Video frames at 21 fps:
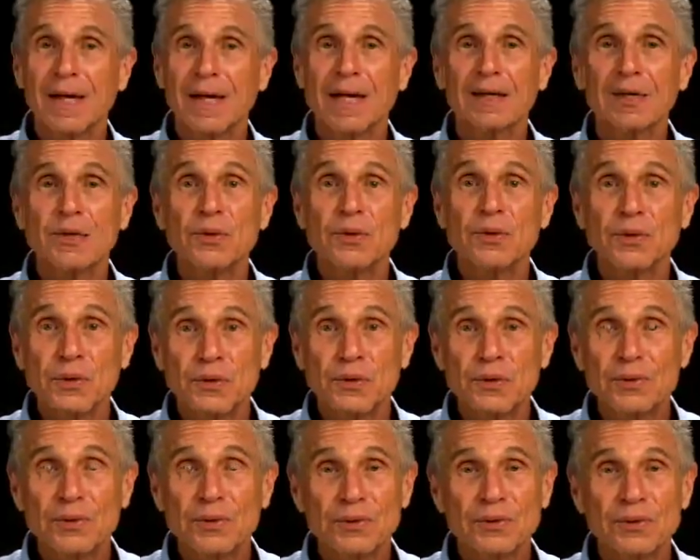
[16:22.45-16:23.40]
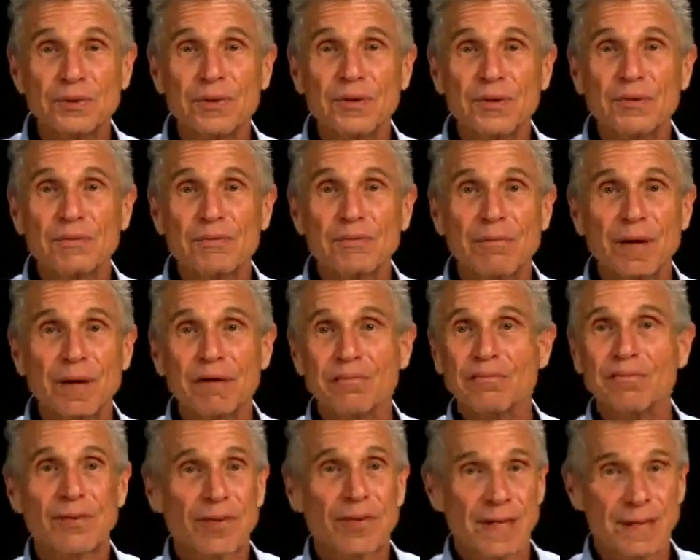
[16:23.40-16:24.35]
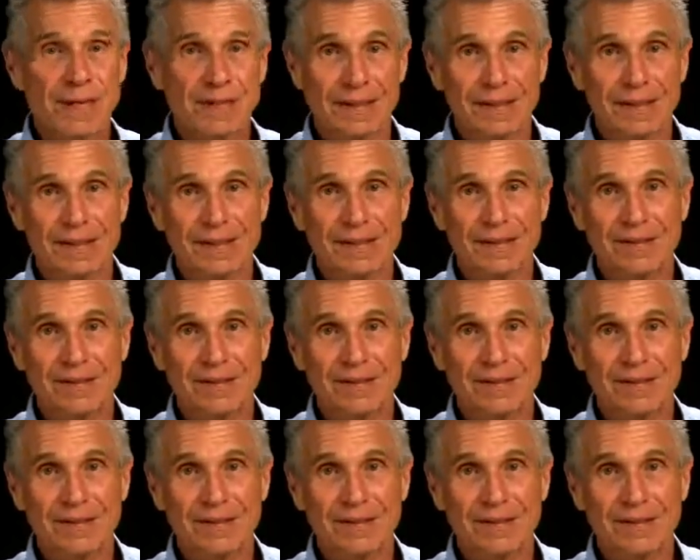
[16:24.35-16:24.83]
and you too, my friend,